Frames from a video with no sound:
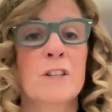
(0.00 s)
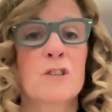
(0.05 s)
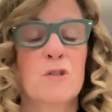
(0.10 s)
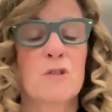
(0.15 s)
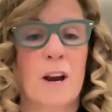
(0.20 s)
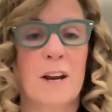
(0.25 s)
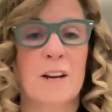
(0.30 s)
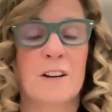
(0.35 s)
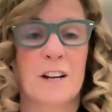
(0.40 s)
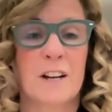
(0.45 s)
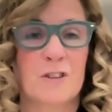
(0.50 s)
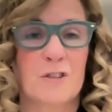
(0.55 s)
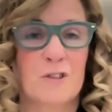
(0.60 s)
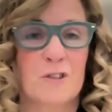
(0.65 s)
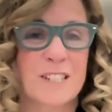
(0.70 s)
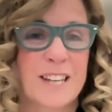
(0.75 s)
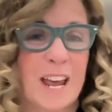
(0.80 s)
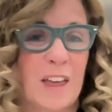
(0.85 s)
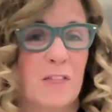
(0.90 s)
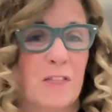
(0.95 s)
trying to
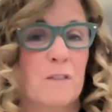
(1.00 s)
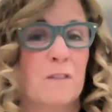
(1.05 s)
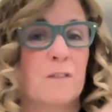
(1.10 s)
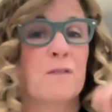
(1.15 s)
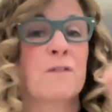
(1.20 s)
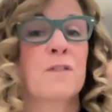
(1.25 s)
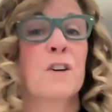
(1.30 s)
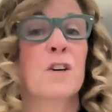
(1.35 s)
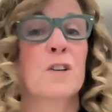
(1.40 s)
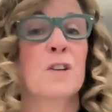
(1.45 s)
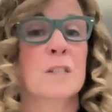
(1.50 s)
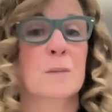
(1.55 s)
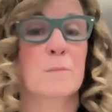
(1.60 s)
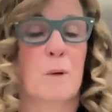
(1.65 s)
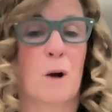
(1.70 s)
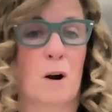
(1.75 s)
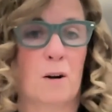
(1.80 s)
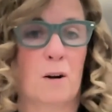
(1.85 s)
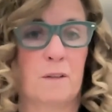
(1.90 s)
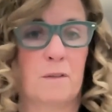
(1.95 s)
understand the first
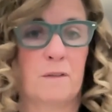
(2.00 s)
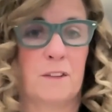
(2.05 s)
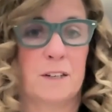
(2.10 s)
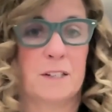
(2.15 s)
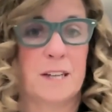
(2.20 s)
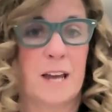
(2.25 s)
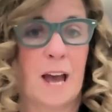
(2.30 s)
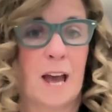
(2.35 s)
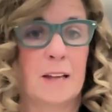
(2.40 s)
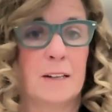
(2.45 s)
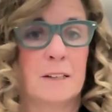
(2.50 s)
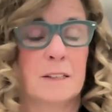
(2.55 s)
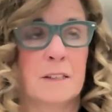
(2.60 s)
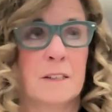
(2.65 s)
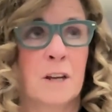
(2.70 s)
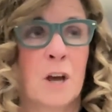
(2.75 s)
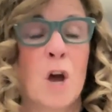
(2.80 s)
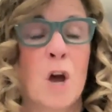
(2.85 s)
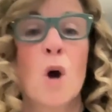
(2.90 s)
part of the test,